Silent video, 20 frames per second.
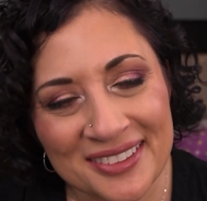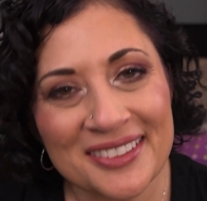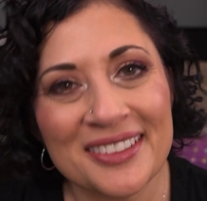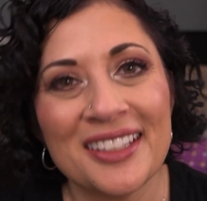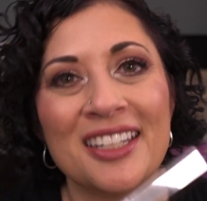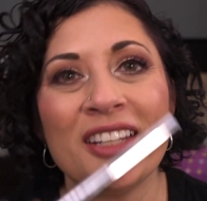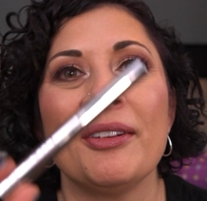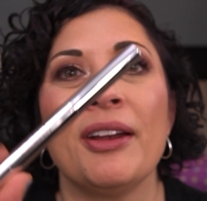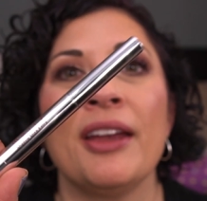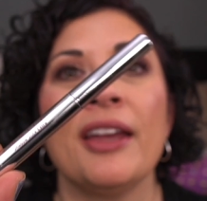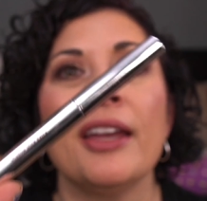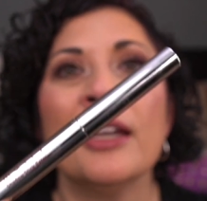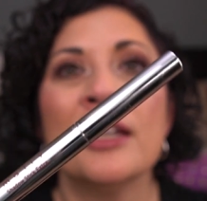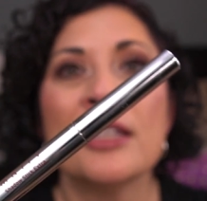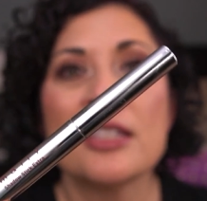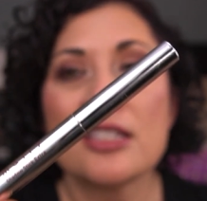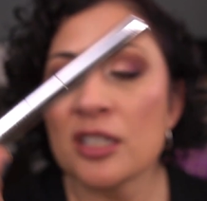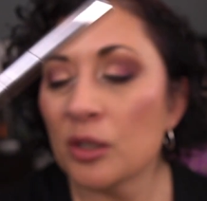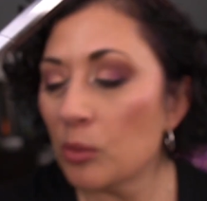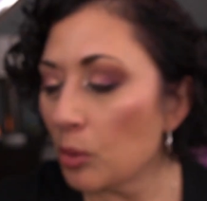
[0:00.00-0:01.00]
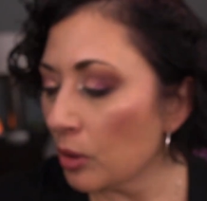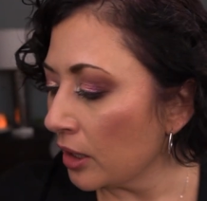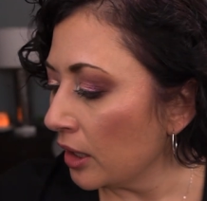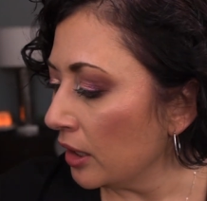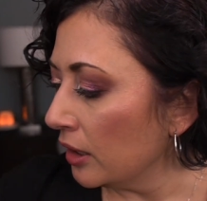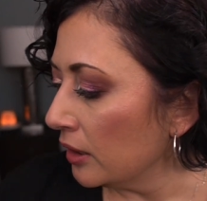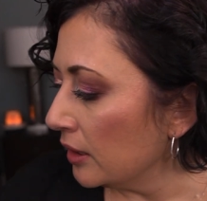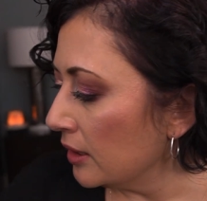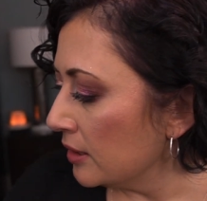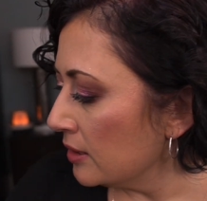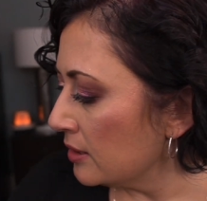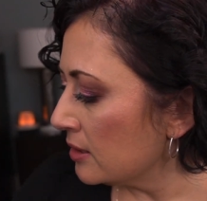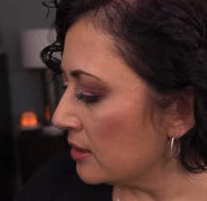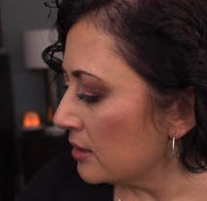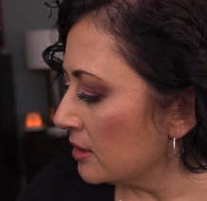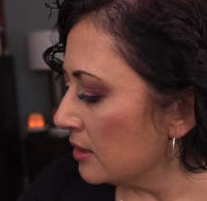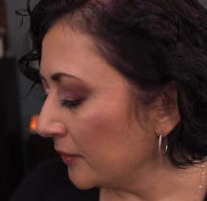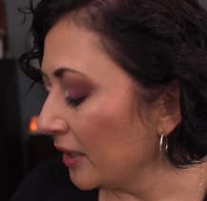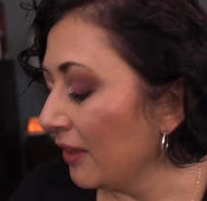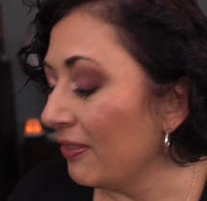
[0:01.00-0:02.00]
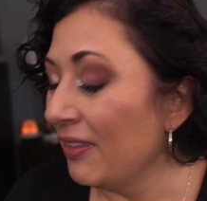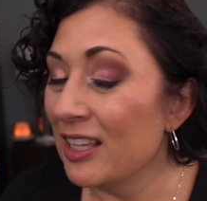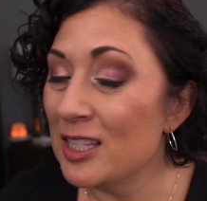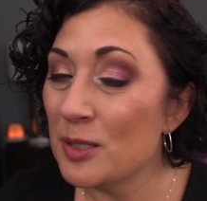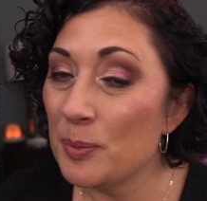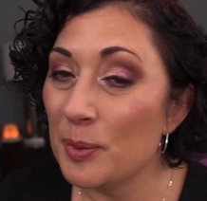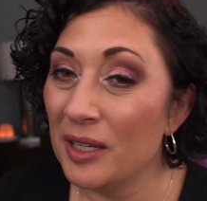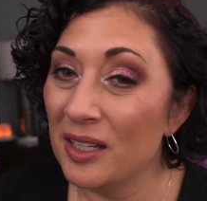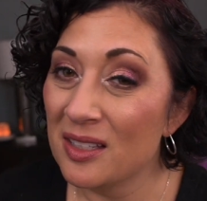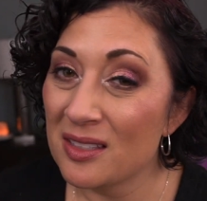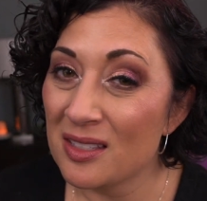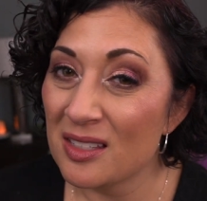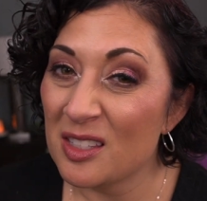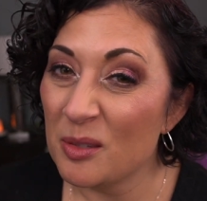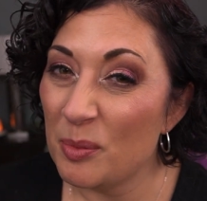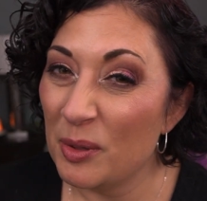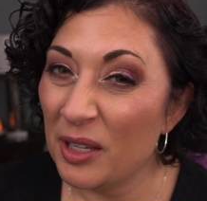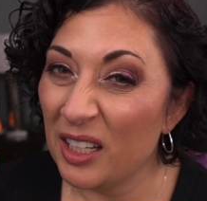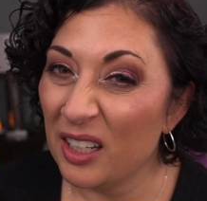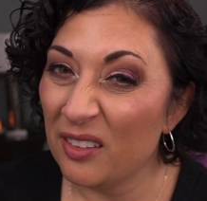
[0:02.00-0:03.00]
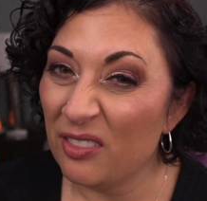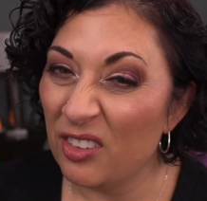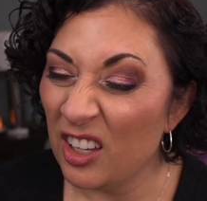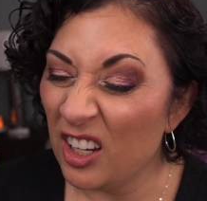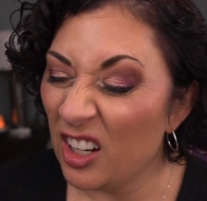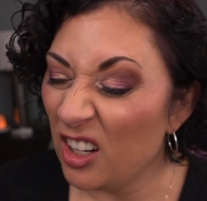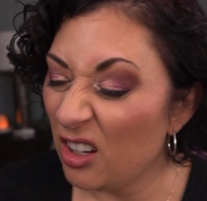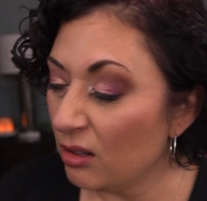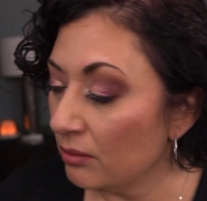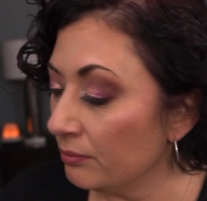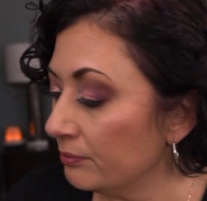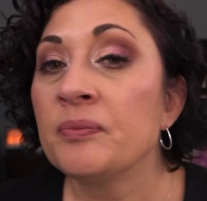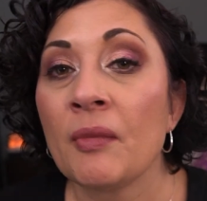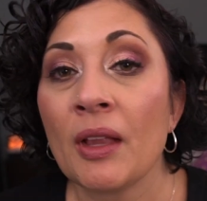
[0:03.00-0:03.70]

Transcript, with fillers: Anyway, still working on this. And that's been in since the beginning of the year.